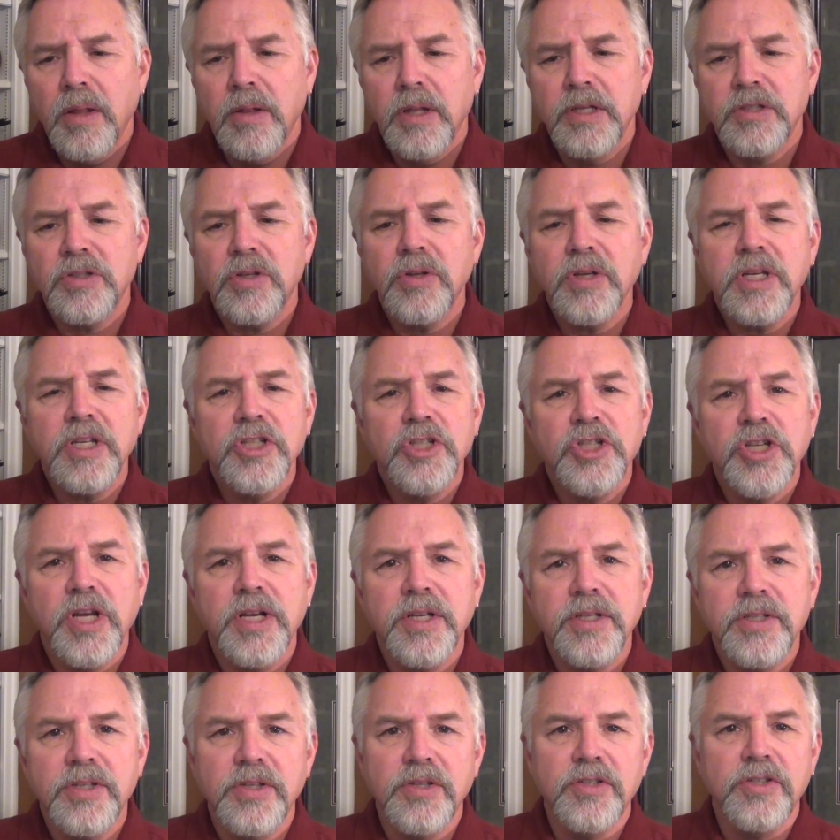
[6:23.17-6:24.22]
Let's look in
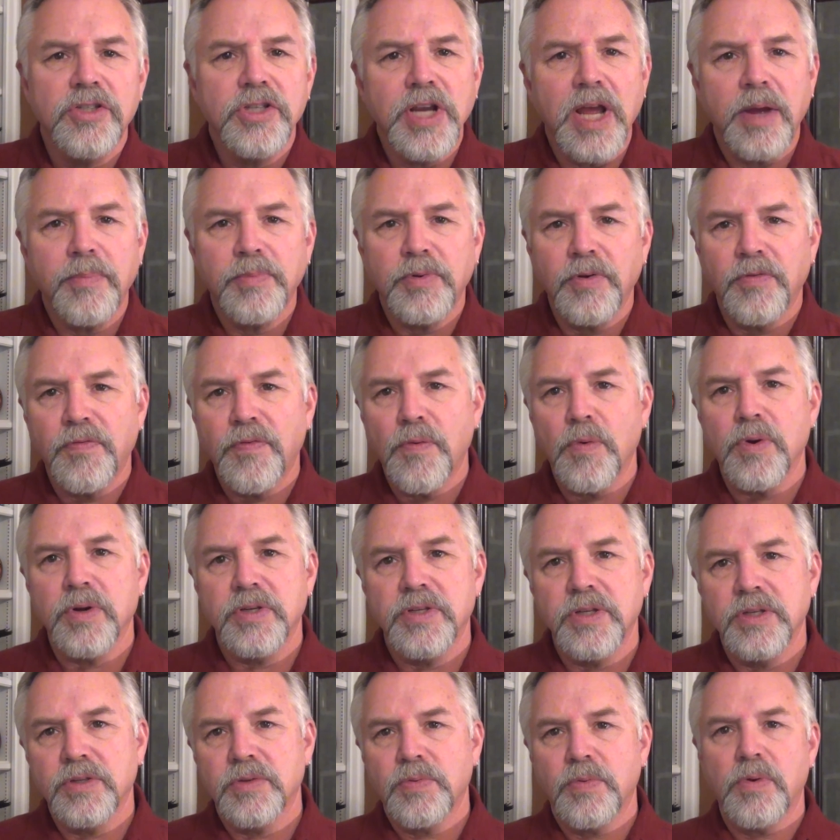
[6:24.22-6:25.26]
Genesis chapter four.
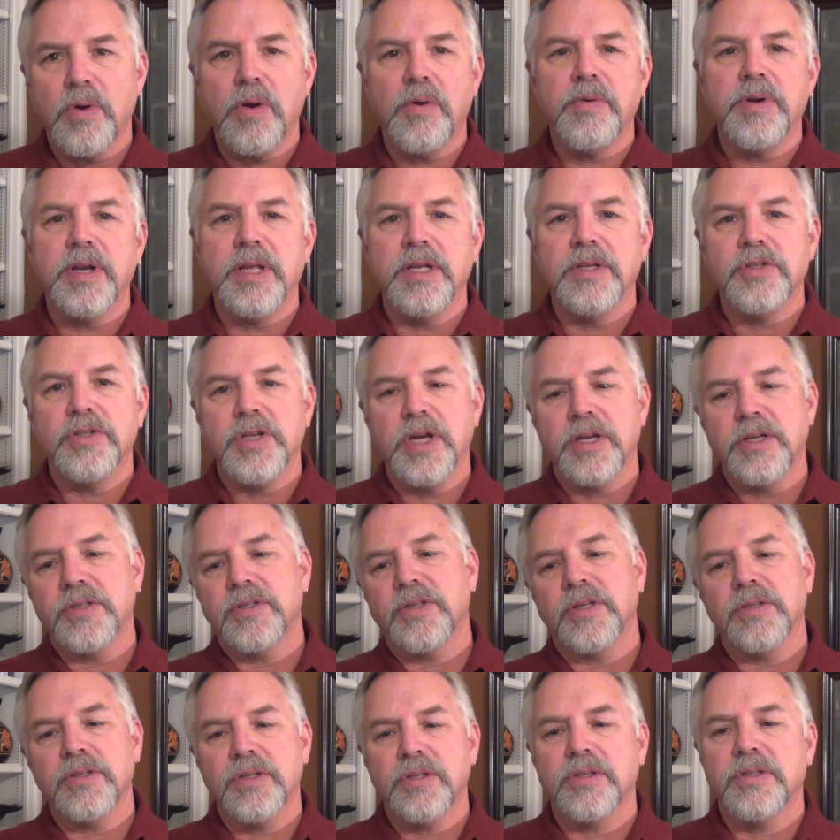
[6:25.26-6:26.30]
Since we're already in
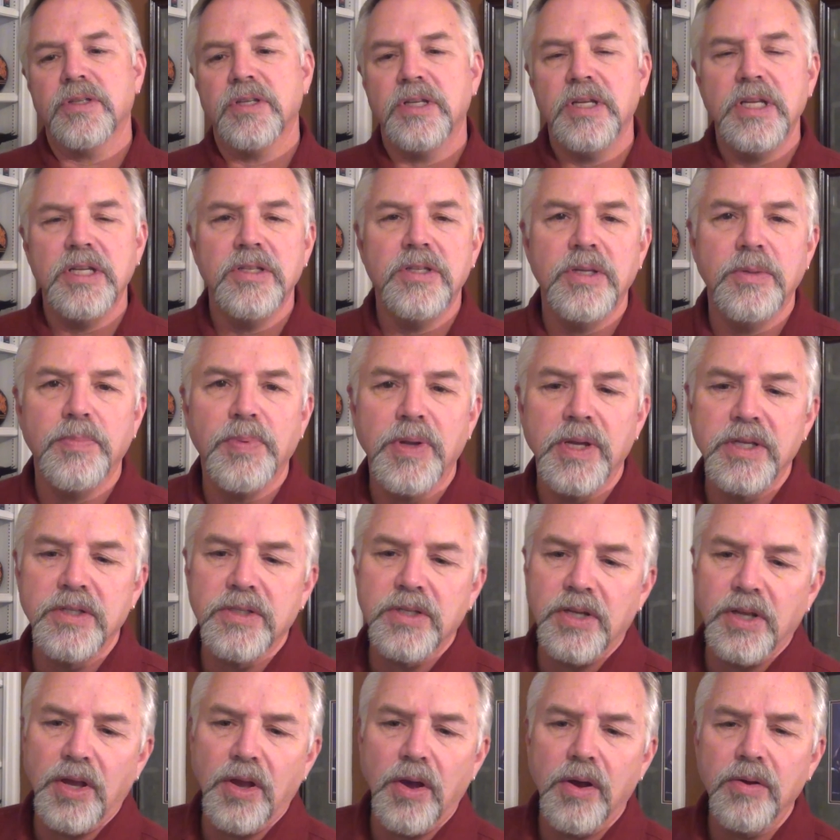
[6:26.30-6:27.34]
Genesis, it's an easy
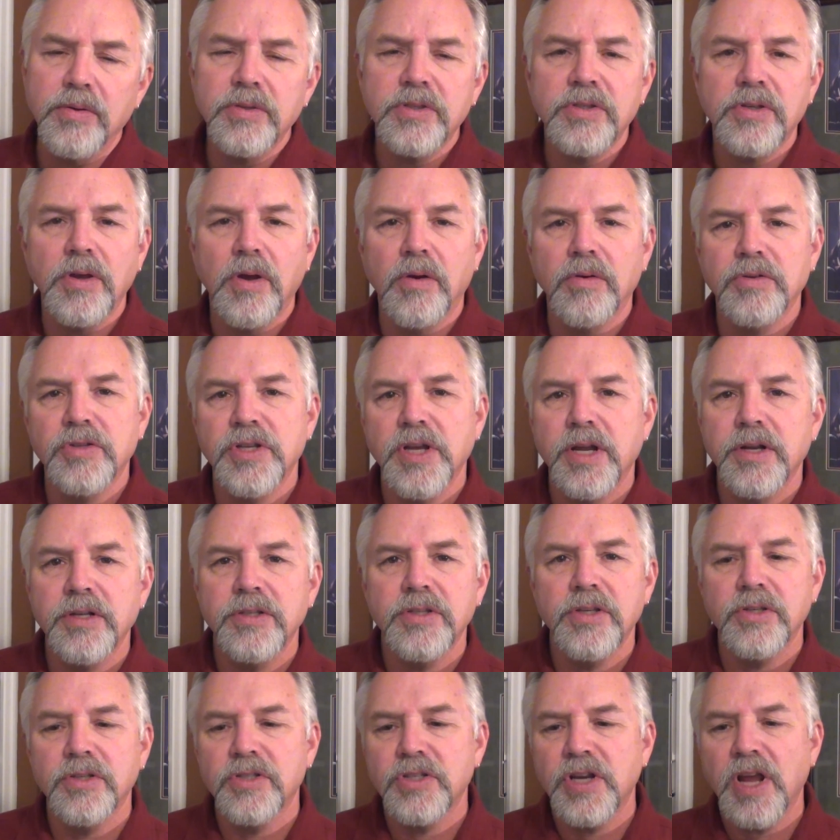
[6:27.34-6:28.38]
place to go. So
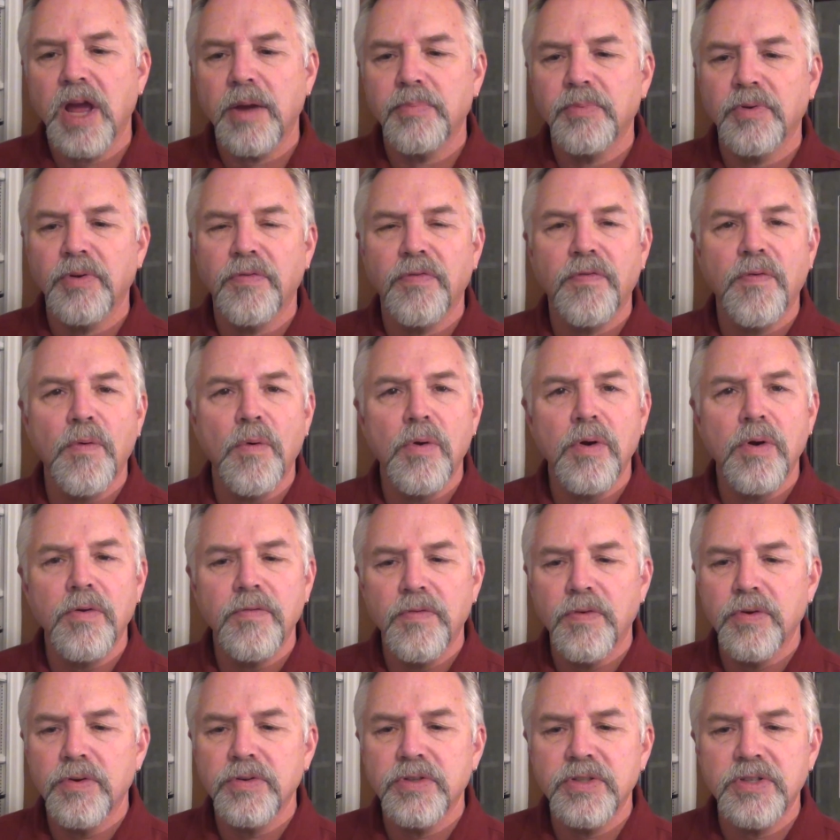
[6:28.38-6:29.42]
Genesis chapter four,
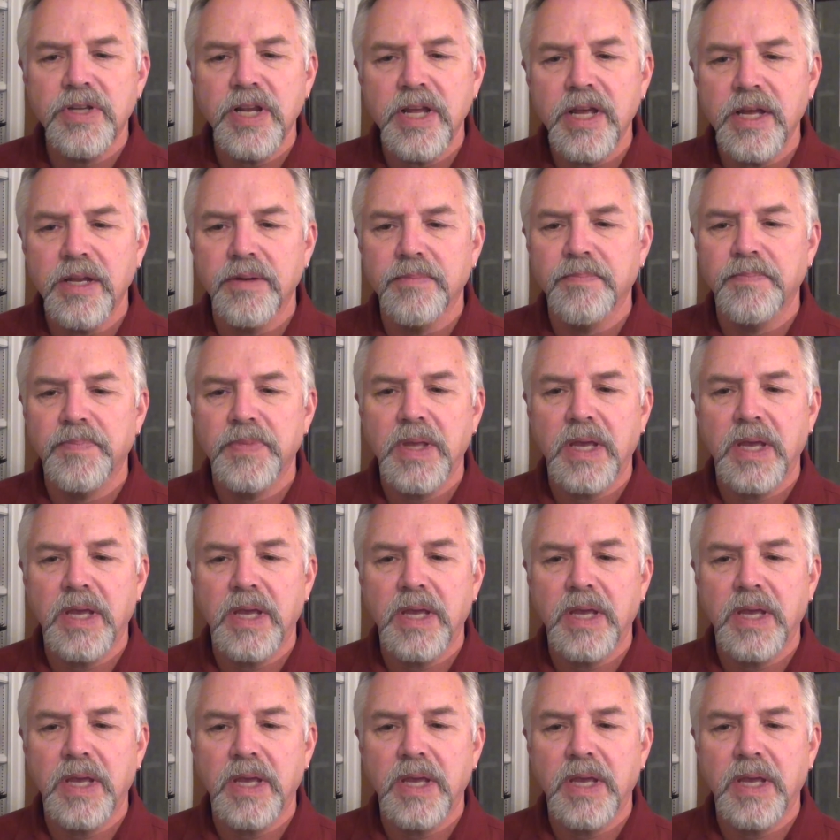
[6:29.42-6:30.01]
verse ten.